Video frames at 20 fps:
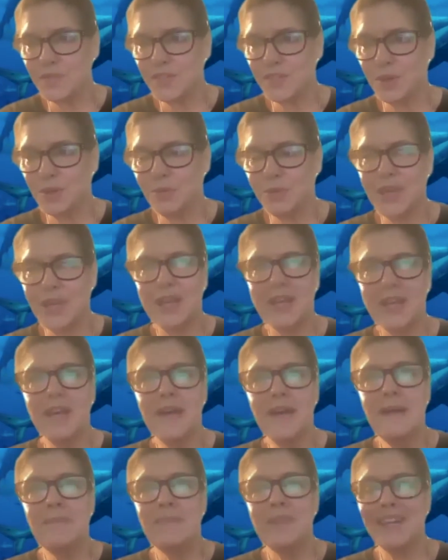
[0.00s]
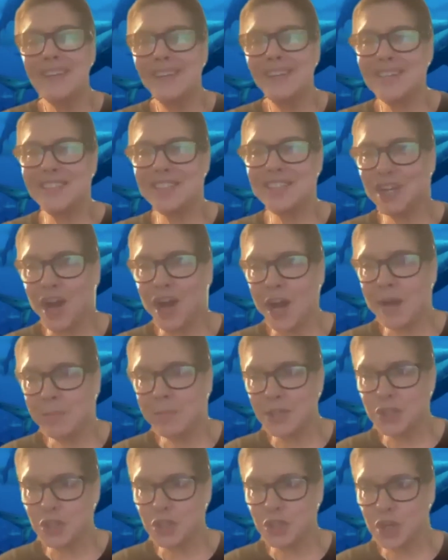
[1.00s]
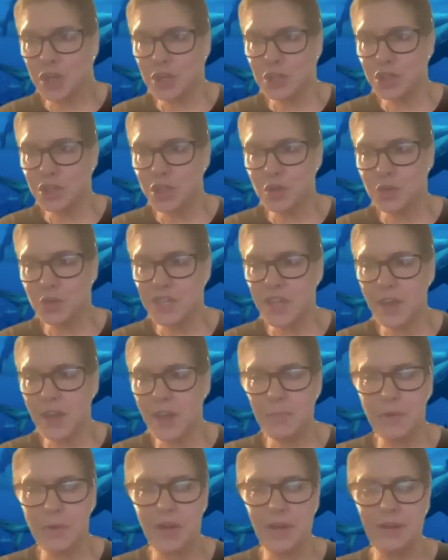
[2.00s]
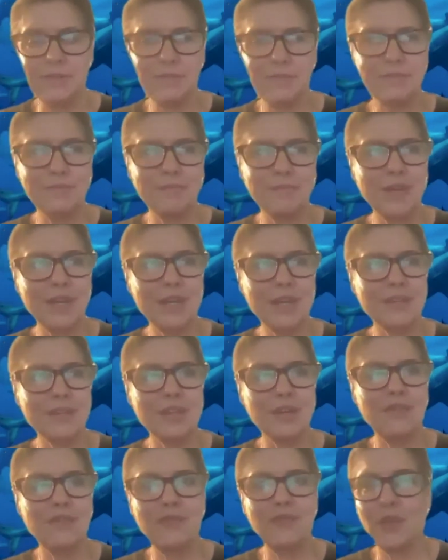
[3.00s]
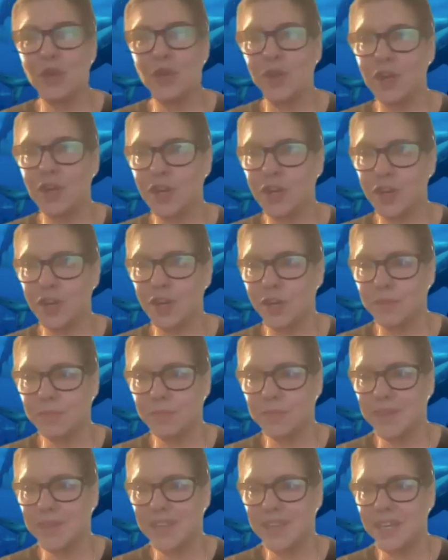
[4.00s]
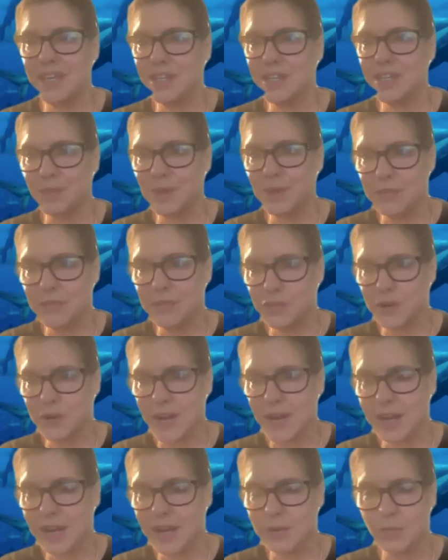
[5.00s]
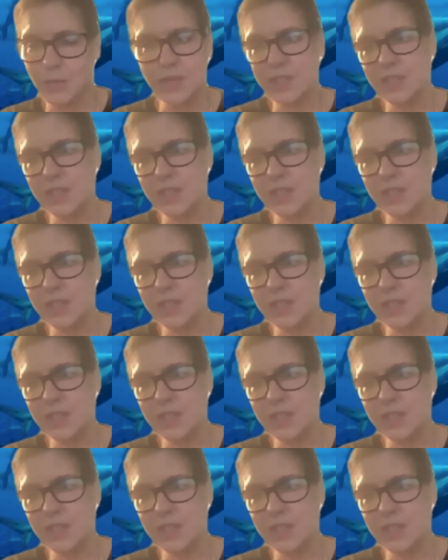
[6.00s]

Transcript: So like unless a goblin shark shows up on like the Florida Keys reef tract, which